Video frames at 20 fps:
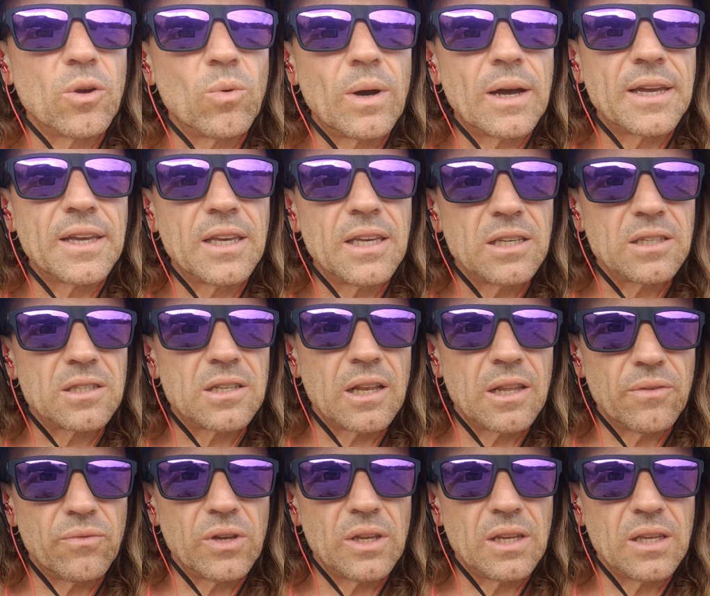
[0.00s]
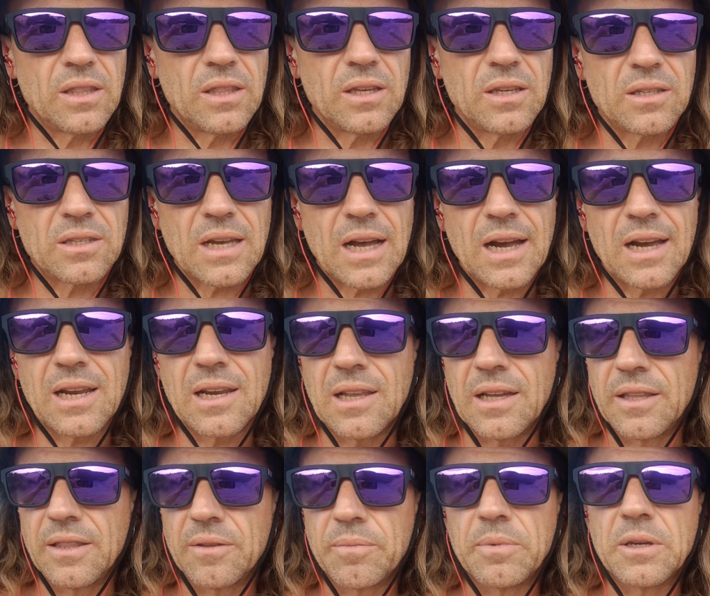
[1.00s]
why he's living in this
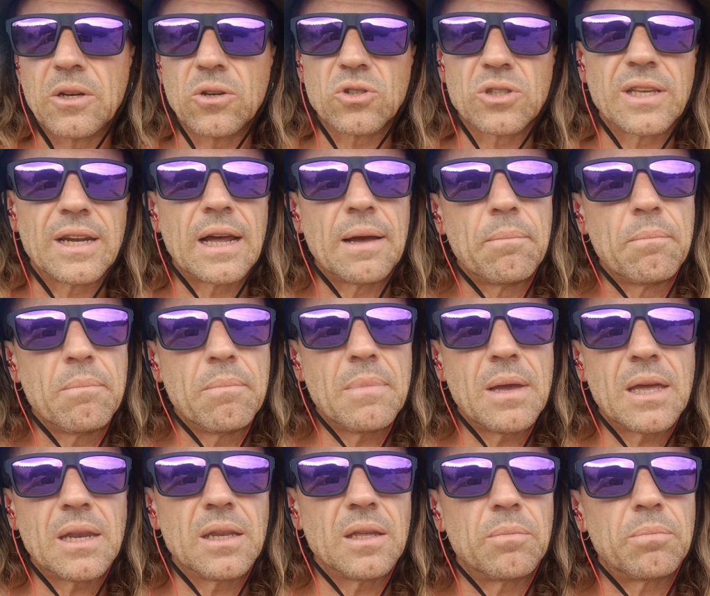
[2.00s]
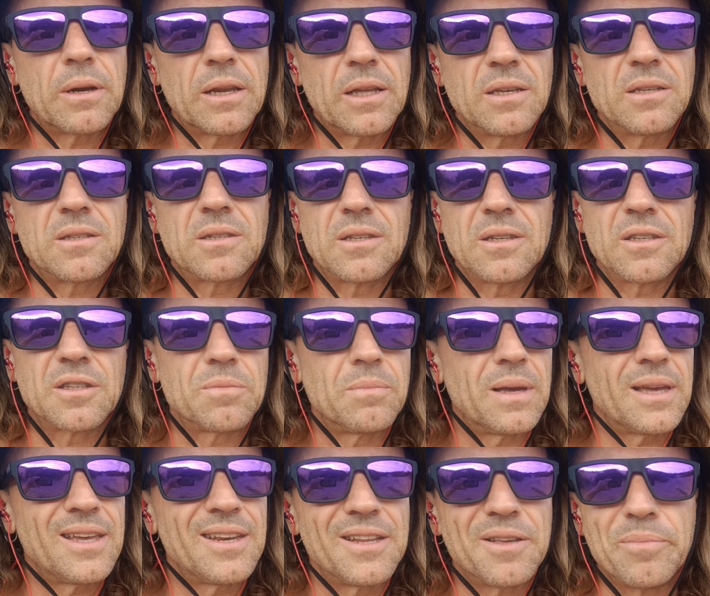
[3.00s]
island, because there are many places,
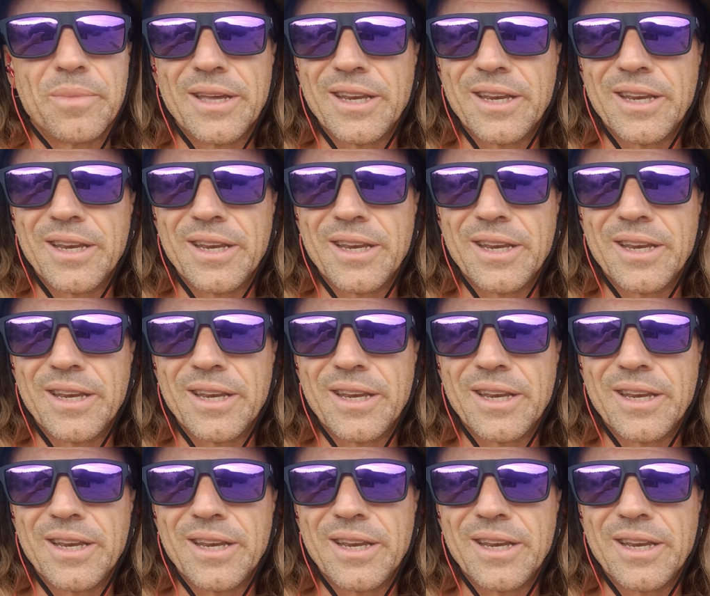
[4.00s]
many,